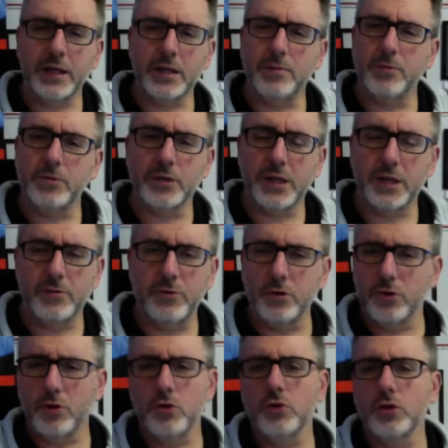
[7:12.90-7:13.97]
communicate, if you
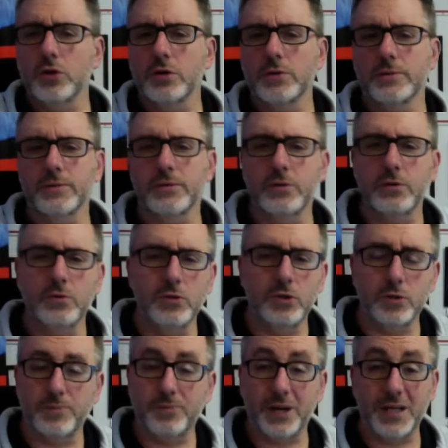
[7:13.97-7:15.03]
don't know who
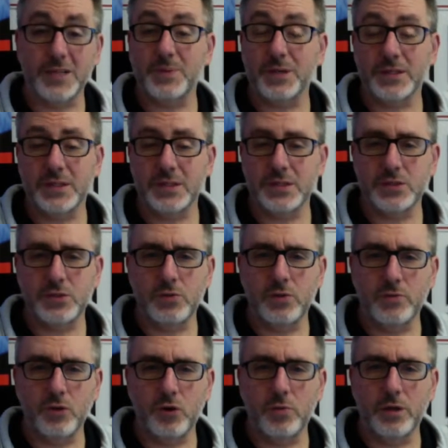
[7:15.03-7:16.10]
your prospect is and you
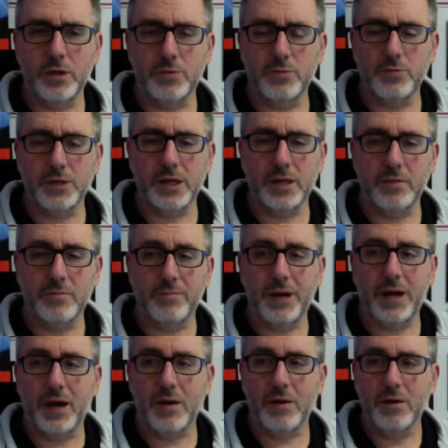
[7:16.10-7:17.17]
have no way of communicating
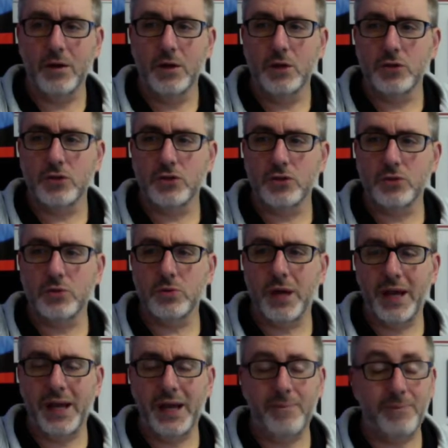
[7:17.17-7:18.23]
bar through
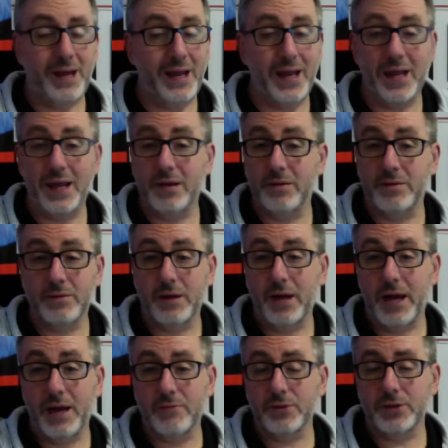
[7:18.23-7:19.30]
a paid
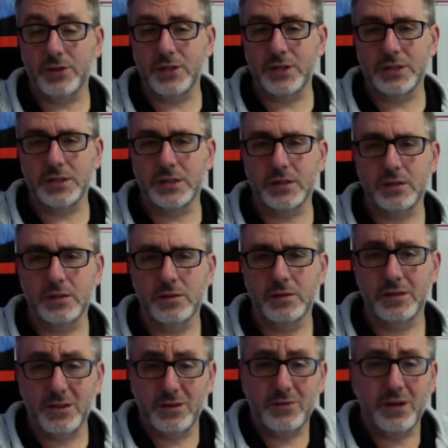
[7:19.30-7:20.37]
advertising,
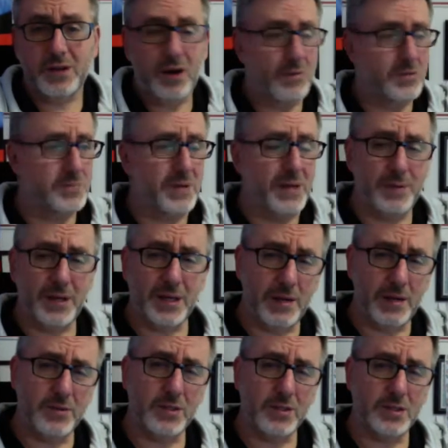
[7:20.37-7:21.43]
then you've got to always pay paid
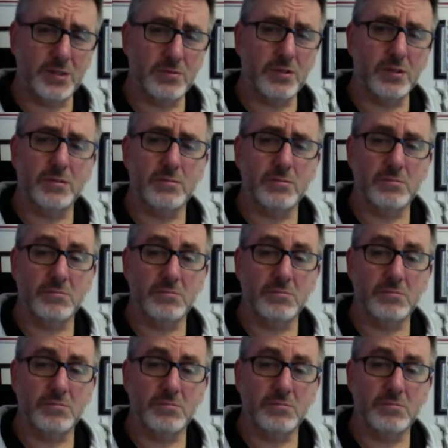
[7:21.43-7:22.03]
advertising, right?